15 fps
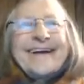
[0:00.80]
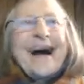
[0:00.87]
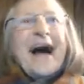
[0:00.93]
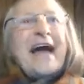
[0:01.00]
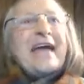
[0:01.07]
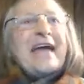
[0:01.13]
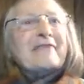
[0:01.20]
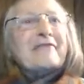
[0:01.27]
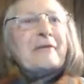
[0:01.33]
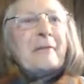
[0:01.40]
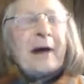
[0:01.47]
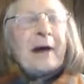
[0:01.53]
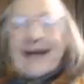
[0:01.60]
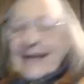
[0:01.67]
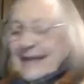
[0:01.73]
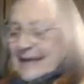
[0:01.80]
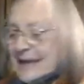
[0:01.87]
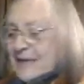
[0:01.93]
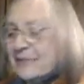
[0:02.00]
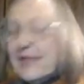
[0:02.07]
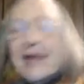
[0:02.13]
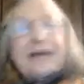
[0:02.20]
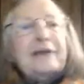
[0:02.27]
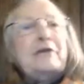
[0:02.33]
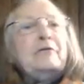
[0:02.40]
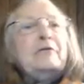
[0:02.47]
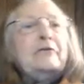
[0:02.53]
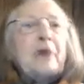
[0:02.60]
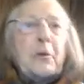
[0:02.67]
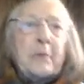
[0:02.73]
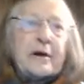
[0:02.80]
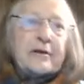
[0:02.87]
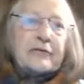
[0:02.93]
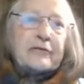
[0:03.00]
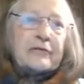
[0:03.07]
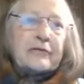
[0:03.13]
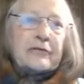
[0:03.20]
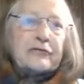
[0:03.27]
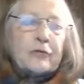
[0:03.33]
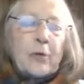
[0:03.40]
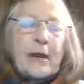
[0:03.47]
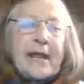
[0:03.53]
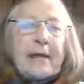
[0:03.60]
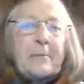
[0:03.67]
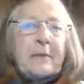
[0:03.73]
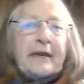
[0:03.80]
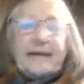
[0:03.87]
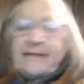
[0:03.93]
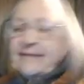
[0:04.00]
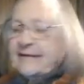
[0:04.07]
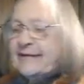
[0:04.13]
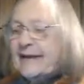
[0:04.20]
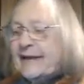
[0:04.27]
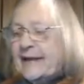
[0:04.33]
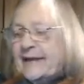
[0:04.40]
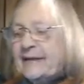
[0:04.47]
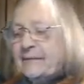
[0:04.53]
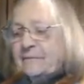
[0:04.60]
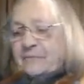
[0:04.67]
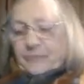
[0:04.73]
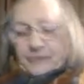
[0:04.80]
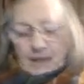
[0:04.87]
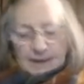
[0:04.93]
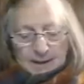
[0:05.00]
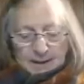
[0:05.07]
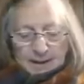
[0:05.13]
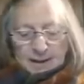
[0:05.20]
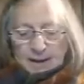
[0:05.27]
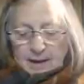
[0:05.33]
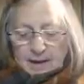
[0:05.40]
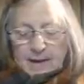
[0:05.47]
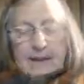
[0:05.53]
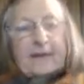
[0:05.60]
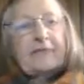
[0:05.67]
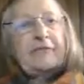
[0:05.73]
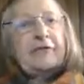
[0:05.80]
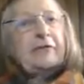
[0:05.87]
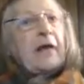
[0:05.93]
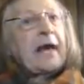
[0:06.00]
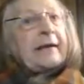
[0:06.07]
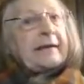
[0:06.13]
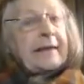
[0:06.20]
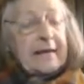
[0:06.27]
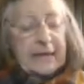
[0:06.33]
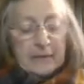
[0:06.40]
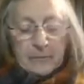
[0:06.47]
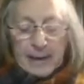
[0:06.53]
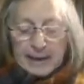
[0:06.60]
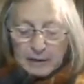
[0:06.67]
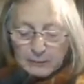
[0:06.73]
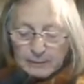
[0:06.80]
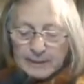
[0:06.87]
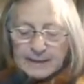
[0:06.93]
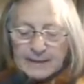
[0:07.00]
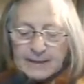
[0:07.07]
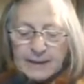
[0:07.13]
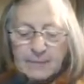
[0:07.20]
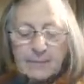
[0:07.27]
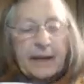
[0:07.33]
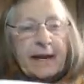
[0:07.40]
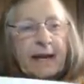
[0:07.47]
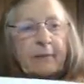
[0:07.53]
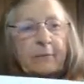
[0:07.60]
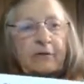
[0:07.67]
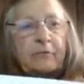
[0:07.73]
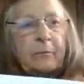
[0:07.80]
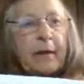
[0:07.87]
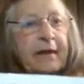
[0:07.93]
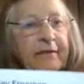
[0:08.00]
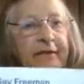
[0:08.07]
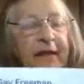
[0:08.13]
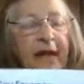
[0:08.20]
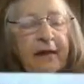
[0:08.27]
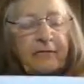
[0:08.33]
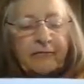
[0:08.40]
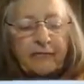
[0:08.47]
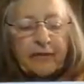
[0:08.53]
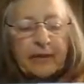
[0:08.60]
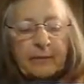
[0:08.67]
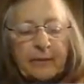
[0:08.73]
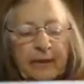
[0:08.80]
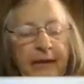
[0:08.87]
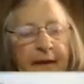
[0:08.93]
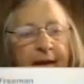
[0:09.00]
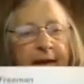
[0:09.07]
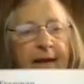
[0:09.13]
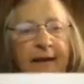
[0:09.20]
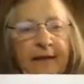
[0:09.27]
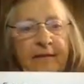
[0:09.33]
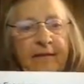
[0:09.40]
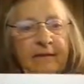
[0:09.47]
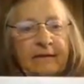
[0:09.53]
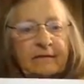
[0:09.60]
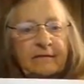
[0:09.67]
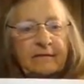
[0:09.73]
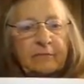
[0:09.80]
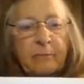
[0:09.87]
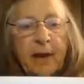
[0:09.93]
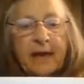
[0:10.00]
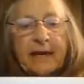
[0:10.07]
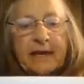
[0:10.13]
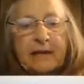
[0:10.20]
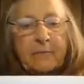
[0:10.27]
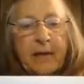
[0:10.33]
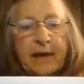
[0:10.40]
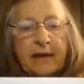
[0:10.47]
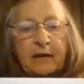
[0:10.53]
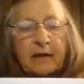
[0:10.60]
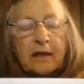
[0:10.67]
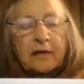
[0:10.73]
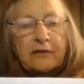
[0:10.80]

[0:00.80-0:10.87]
Hi, everybody. Thank you so much for joining me today. If you'd like to email me, my name is Beth Gay Freeman, and this is my email